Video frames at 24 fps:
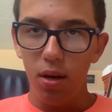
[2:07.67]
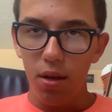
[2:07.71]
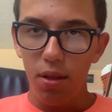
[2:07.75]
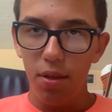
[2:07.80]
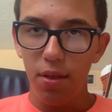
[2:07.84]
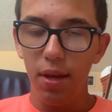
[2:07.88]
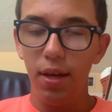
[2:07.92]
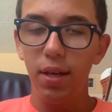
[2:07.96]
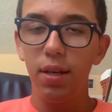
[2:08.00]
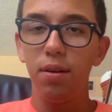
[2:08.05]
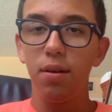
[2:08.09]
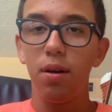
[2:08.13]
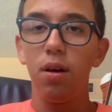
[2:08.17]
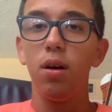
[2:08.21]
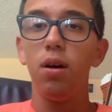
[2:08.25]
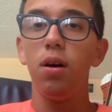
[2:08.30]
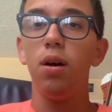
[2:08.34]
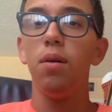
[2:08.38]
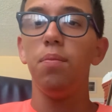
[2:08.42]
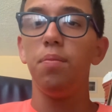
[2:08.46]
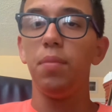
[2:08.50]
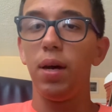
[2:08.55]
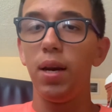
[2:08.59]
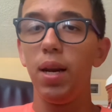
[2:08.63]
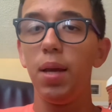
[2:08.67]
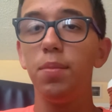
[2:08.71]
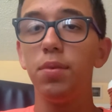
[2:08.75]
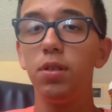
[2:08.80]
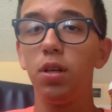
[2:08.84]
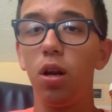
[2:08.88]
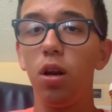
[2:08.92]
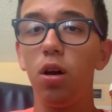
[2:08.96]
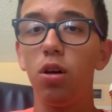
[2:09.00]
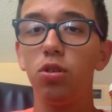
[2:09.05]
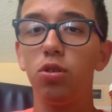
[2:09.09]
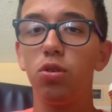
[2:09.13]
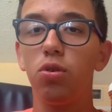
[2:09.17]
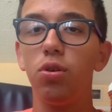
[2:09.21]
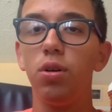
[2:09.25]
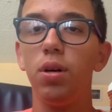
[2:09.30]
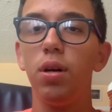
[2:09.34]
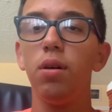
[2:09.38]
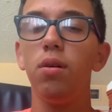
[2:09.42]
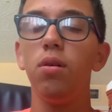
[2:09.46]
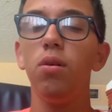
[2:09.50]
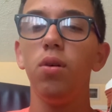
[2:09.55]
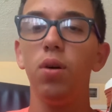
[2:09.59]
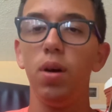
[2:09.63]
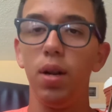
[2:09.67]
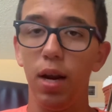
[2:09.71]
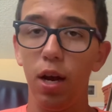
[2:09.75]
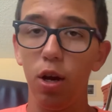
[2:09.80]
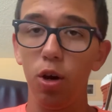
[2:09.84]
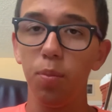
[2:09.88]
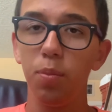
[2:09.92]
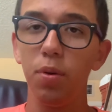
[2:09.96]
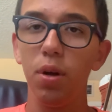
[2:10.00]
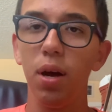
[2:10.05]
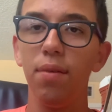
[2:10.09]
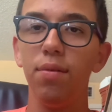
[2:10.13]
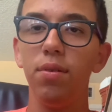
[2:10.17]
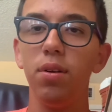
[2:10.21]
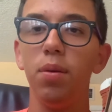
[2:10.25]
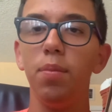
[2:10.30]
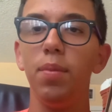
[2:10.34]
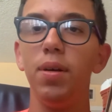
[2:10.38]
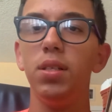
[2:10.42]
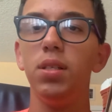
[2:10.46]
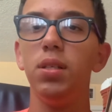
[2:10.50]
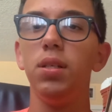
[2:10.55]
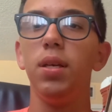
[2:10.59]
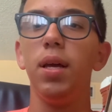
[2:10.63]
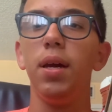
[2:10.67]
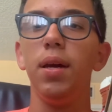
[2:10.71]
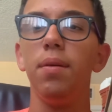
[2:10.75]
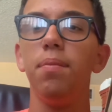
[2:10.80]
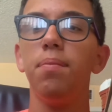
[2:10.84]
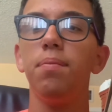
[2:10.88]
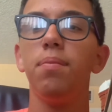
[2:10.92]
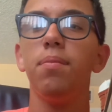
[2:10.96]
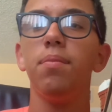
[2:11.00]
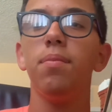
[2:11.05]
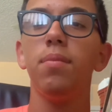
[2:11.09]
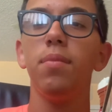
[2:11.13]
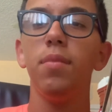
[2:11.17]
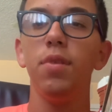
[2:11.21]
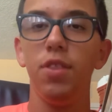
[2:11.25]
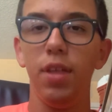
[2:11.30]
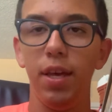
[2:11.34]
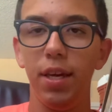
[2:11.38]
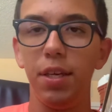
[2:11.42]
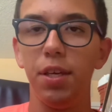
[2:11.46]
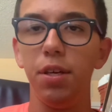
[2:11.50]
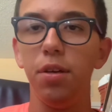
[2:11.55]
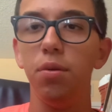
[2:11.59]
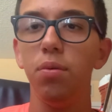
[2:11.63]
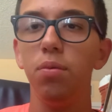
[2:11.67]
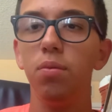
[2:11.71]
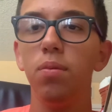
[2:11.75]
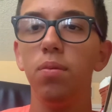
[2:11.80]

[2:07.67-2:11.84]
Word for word: Thank, uh, my name is Alejandro Cordero, and I hope you have an amazing day. Thank you.